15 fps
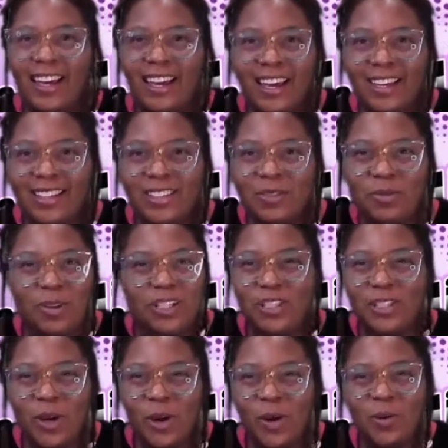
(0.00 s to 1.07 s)
it's
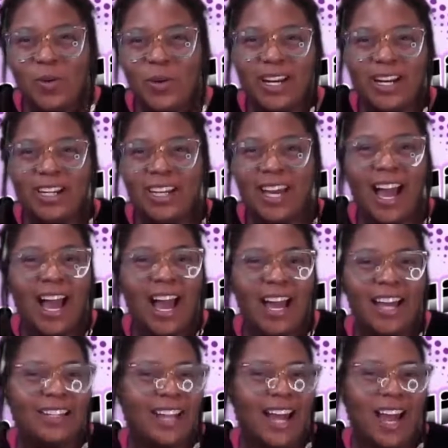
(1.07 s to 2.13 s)
so weird. Like
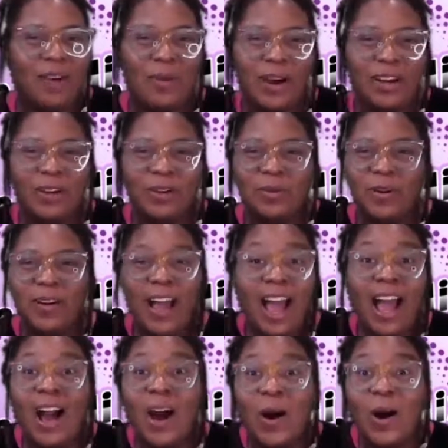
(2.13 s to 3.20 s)
hide, lie about it, or
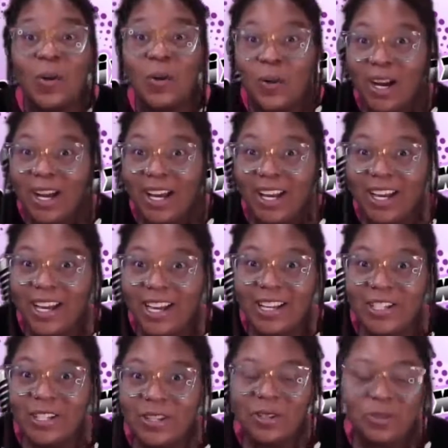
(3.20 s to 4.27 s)
how
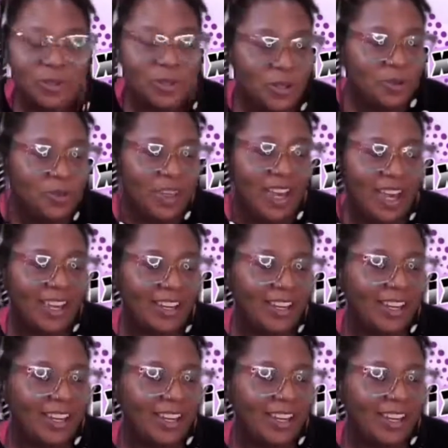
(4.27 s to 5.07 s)
do you do that?